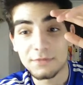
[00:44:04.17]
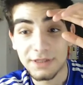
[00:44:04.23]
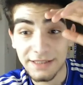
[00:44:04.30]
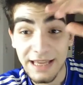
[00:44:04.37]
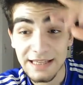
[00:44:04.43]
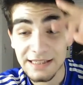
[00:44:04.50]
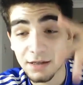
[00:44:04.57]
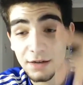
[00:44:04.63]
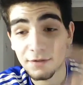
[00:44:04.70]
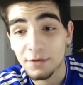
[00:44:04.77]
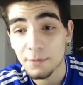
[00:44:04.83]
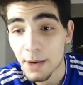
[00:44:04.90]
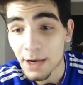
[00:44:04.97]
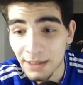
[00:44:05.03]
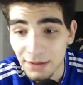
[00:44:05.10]
Yes, love
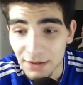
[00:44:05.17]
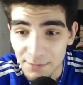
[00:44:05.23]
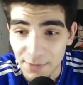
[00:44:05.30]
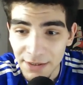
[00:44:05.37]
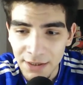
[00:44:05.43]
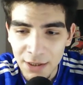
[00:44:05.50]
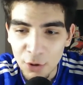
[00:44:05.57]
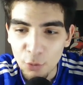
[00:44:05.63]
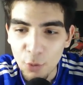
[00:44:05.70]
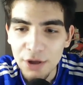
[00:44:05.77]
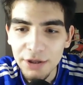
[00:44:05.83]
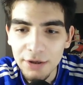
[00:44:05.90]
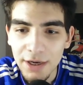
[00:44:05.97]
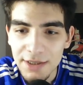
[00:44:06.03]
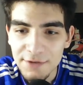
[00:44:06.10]
from Ireland, man. Where are
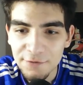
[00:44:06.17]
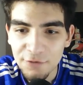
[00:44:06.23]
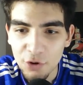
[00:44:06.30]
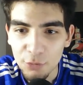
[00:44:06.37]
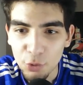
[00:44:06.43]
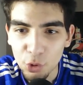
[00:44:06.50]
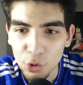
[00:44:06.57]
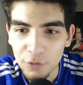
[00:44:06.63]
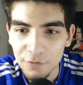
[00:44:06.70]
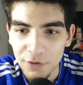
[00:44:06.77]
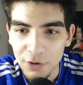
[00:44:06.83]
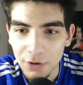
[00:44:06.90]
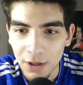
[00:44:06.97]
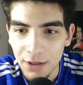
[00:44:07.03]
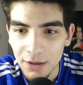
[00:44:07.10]
you guys from, all of
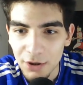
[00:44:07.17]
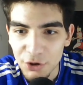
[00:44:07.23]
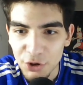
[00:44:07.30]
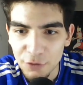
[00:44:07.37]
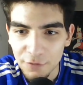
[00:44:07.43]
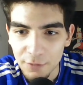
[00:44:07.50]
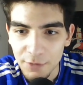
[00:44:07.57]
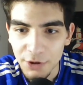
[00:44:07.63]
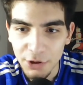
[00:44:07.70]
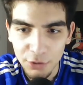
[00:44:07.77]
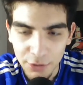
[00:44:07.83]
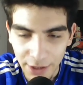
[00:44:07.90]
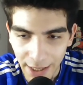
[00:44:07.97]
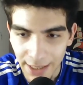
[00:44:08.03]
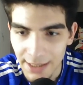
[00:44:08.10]
you? Like, are you from the
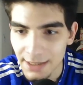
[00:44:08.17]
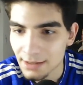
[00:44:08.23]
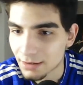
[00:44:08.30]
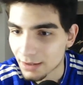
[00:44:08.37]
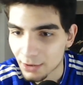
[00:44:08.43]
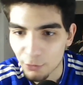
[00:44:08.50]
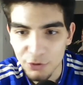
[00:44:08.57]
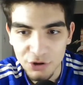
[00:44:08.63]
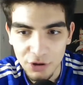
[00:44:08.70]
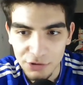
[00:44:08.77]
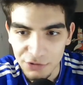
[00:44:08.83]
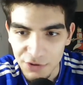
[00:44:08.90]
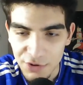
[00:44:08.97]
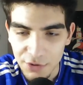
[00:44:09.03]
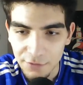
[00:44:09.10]
UK? Like, which
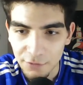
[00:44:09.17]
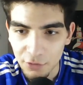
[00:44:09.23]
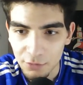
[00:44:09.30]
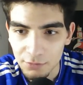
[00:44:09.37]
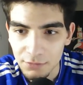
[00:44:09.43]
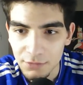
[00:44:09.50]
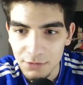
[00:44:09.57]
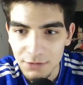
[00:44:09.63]
countries are you from?